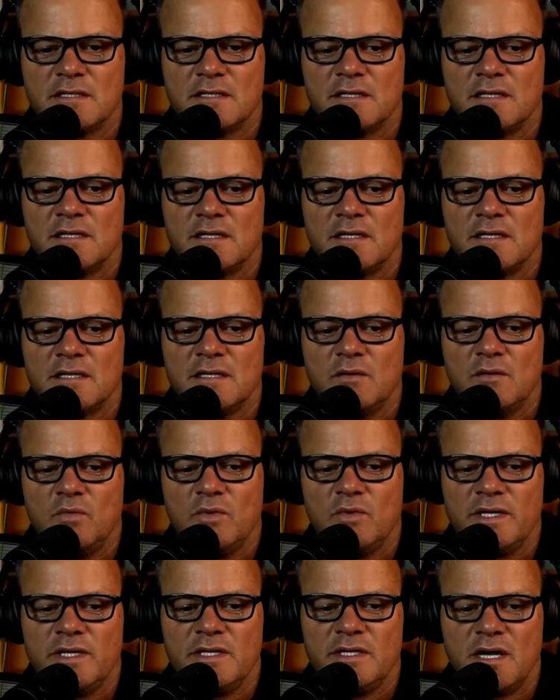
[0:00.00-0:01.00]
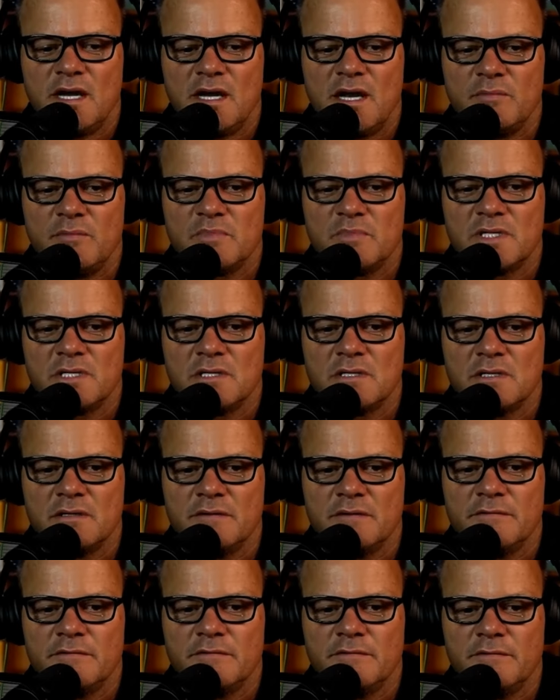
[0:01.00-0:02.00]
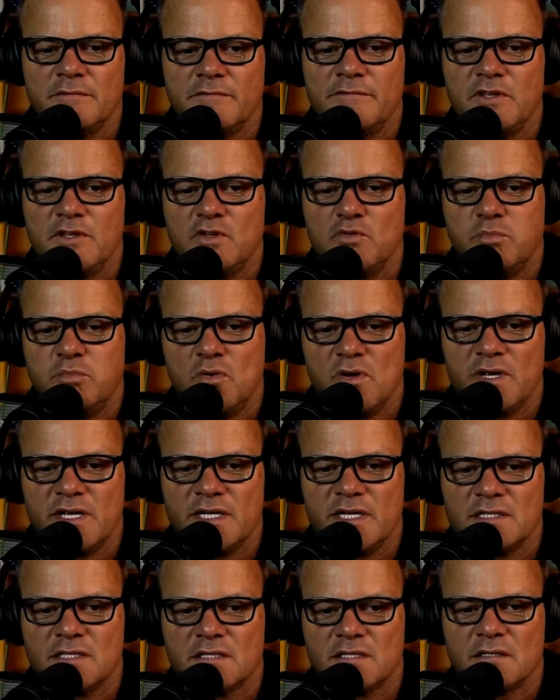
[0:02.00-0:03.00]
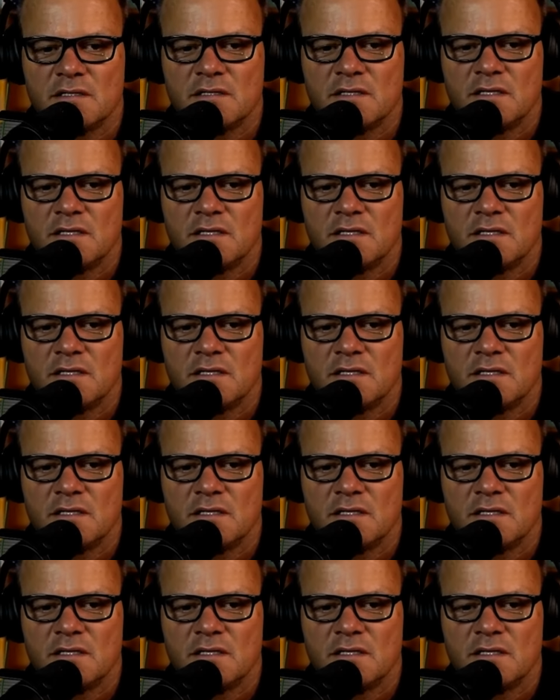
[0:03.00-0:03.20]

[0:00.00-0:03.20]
Yeah. We adopt viewpoints.